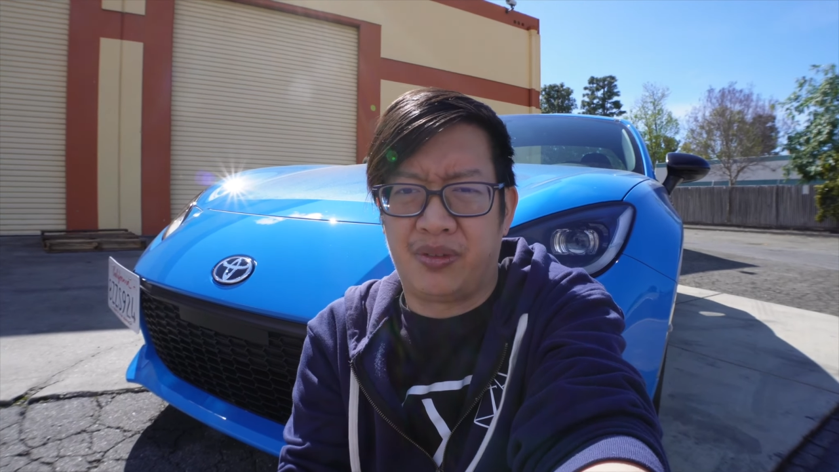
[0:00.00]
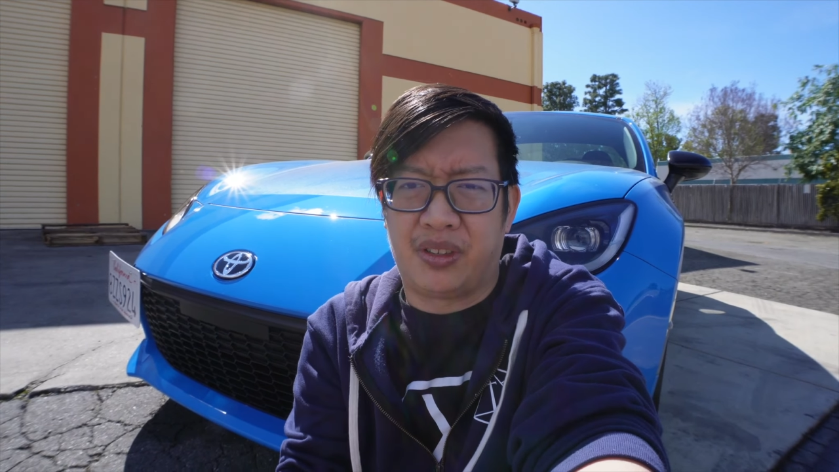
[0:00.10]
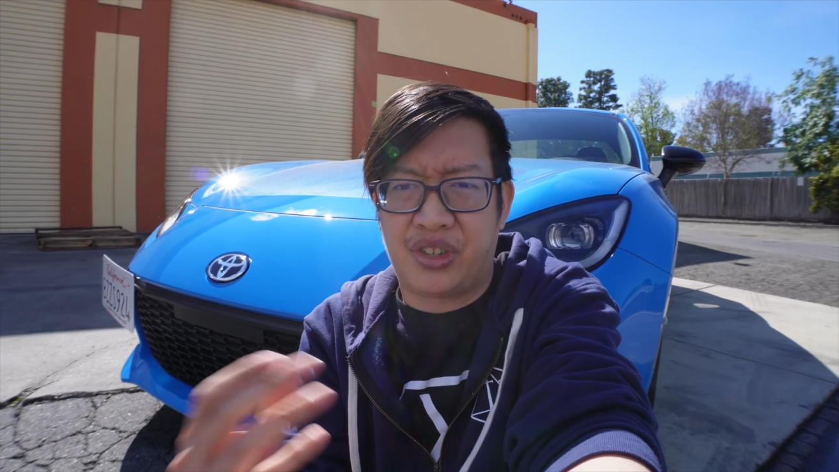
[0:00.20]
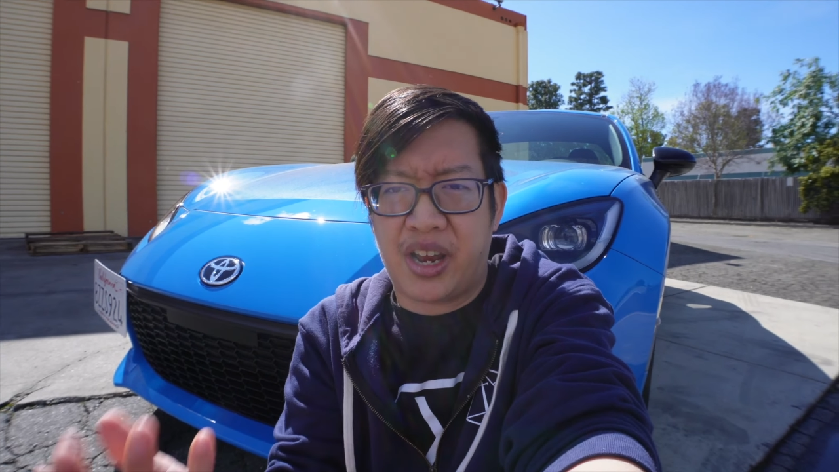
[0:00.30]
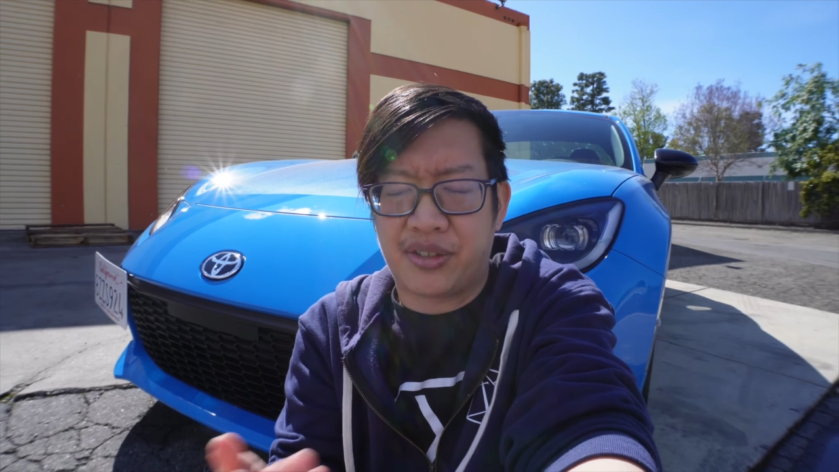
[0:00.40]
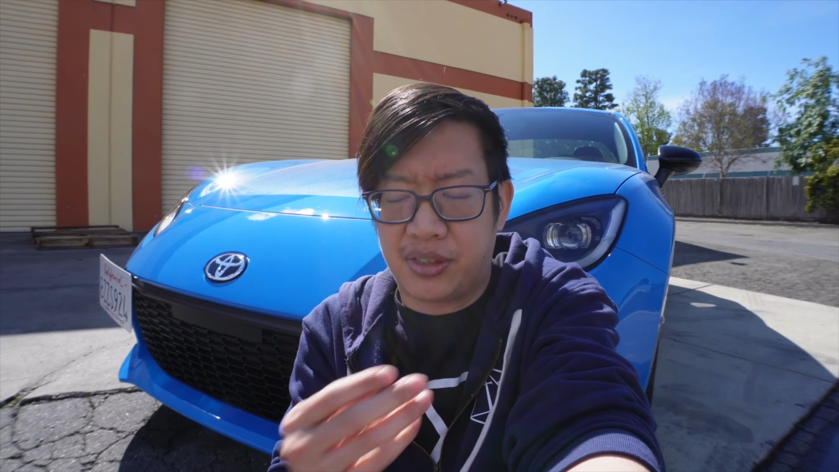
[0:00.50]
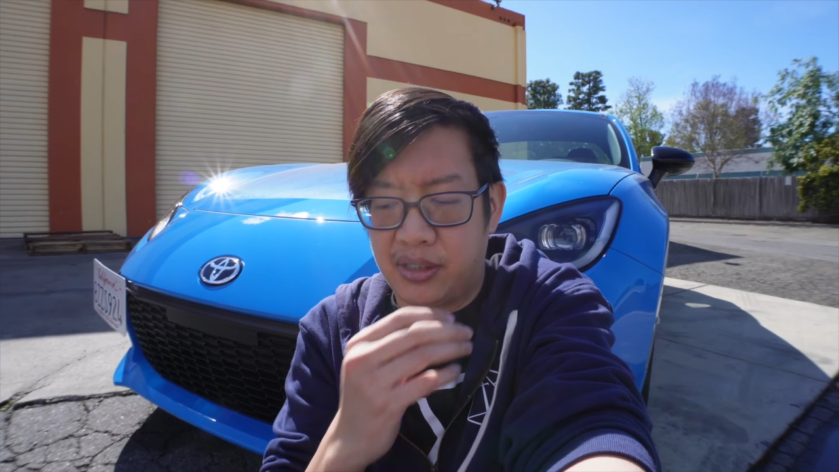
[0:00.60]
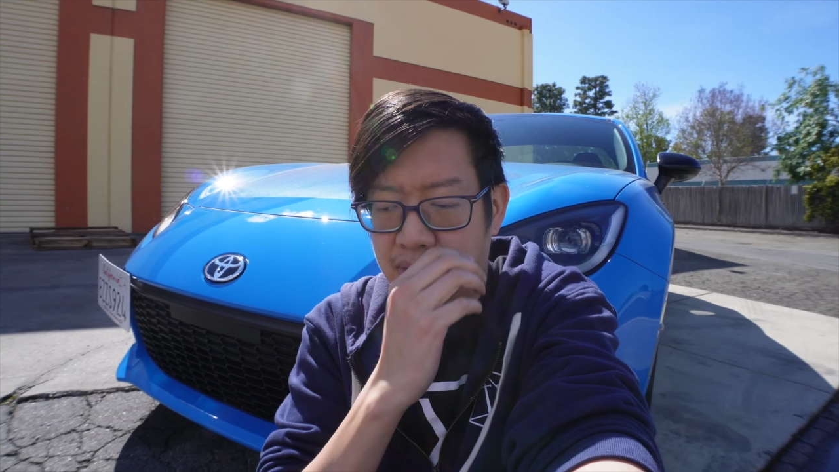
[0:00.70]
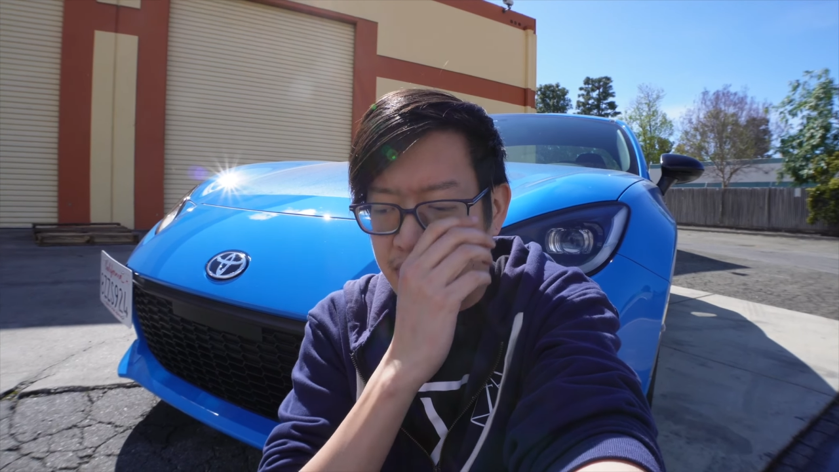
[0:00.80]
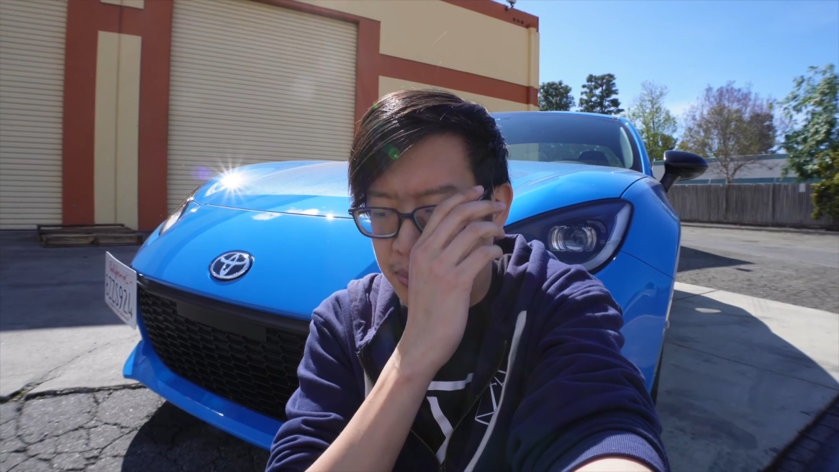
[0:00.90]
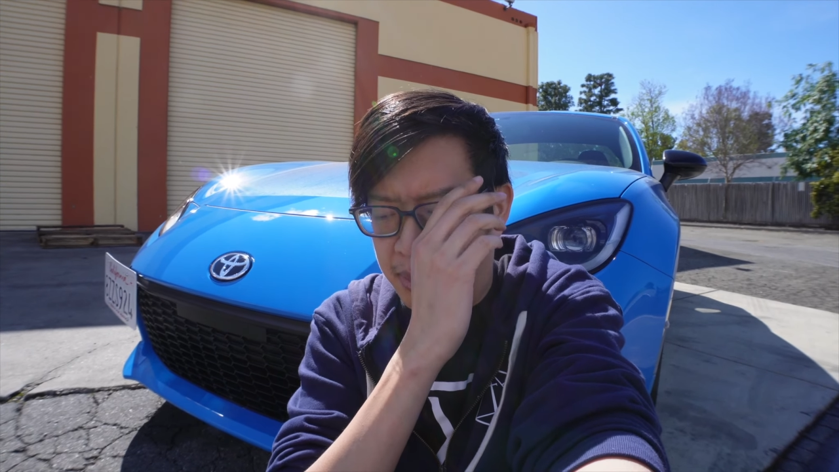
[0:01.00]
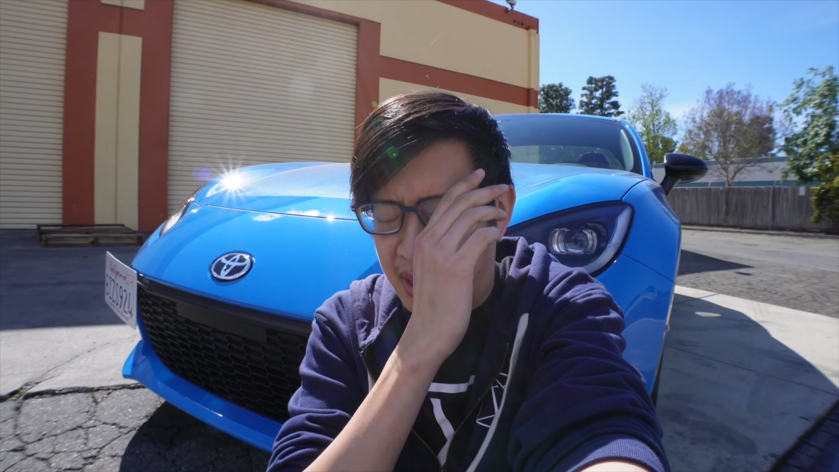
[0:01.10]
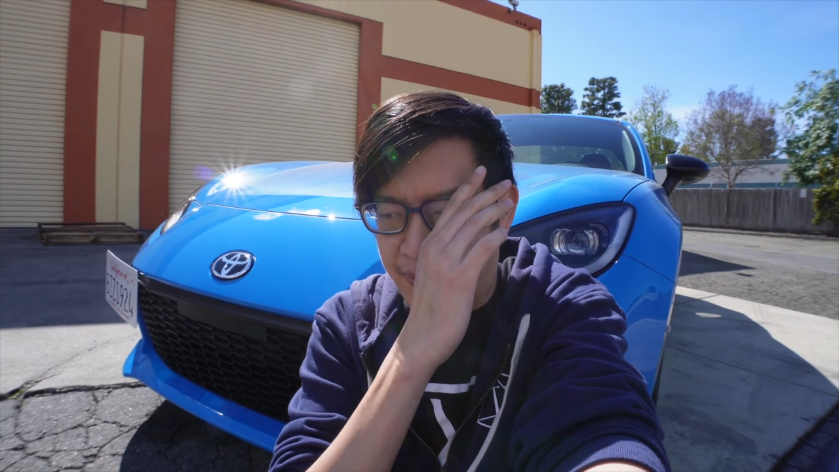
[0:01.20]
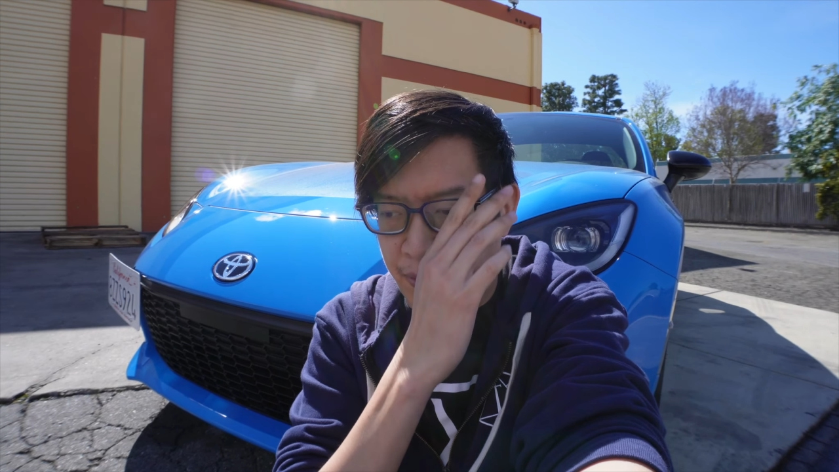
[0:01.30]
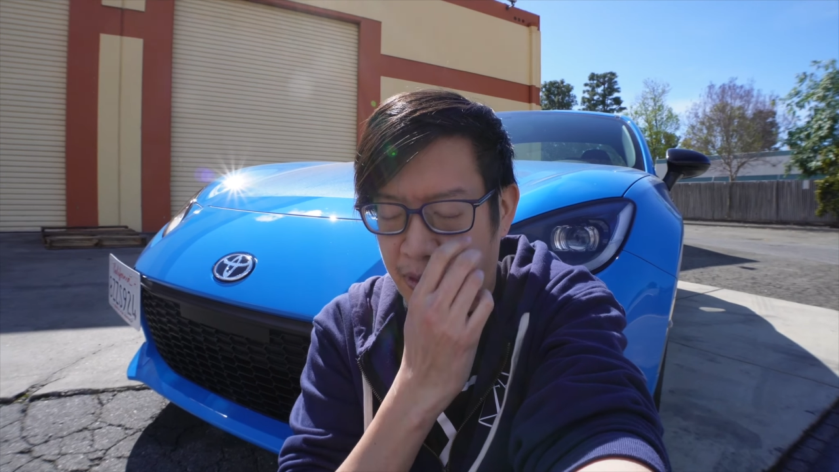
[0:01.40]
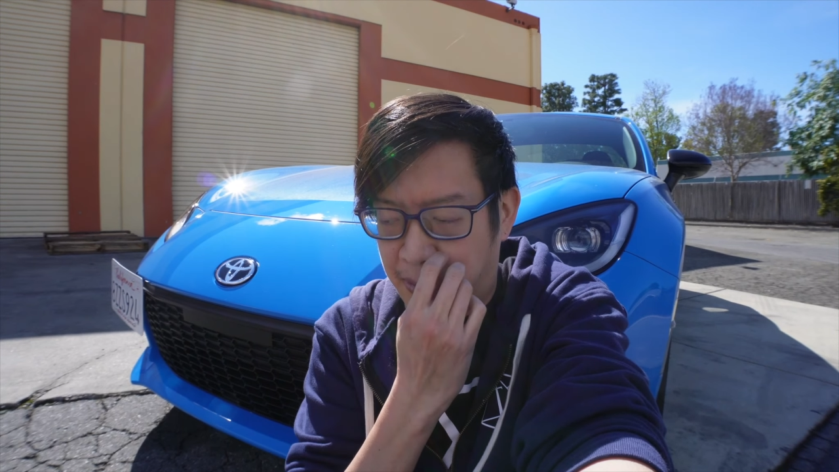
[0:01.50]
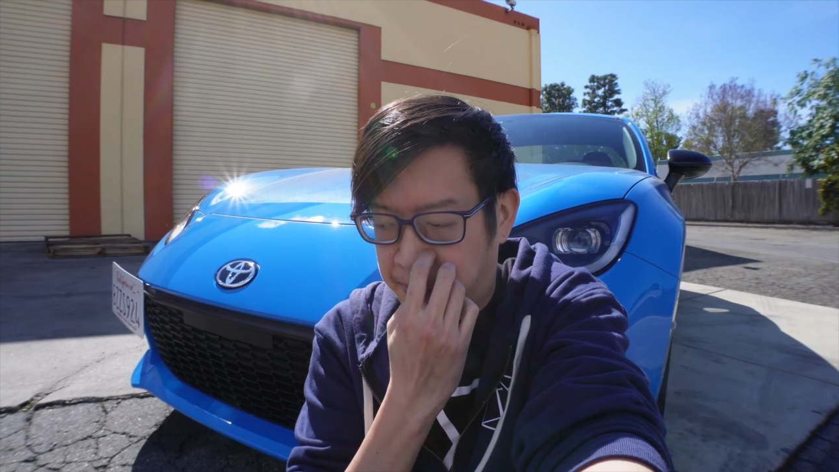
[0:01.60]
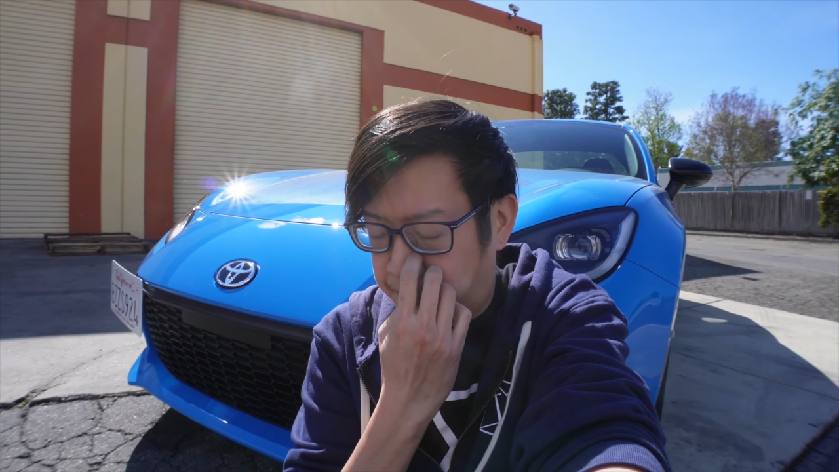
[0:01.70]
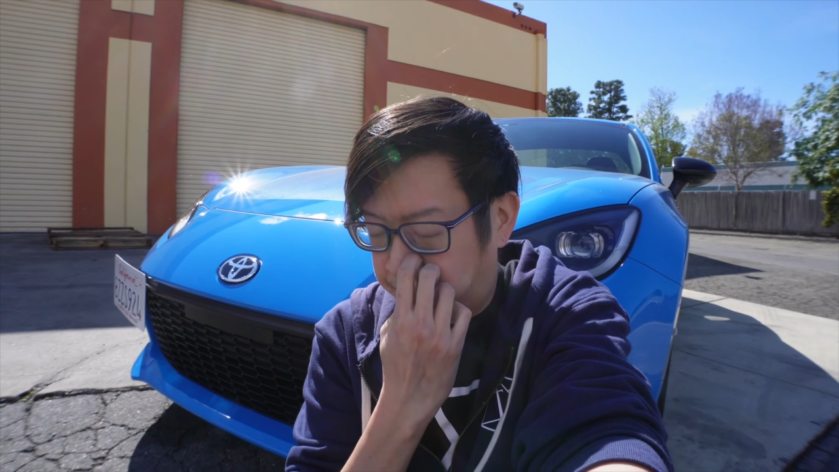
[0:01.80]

the chassis, to the platform.